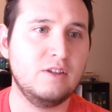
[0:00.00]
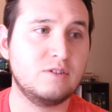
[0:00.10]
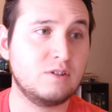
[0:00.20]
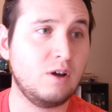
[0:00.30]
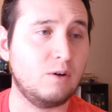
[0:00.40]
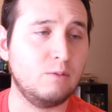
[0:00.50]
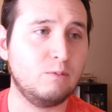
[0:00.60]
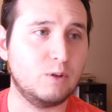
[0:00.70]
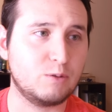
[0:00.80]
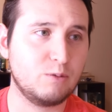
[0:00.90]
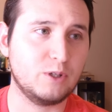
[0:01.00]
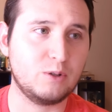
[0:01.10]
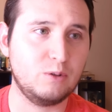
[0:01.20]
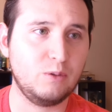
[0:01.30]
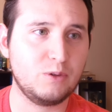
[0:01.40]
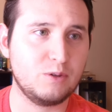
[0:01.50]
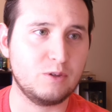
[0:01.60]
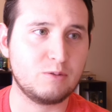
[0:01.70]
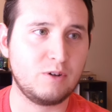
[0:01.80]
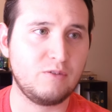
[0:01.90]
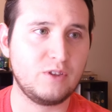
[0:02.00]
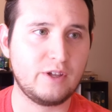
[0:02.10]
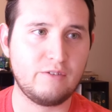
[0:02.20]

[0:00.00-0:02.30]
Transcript: So what's really cool, so the 25th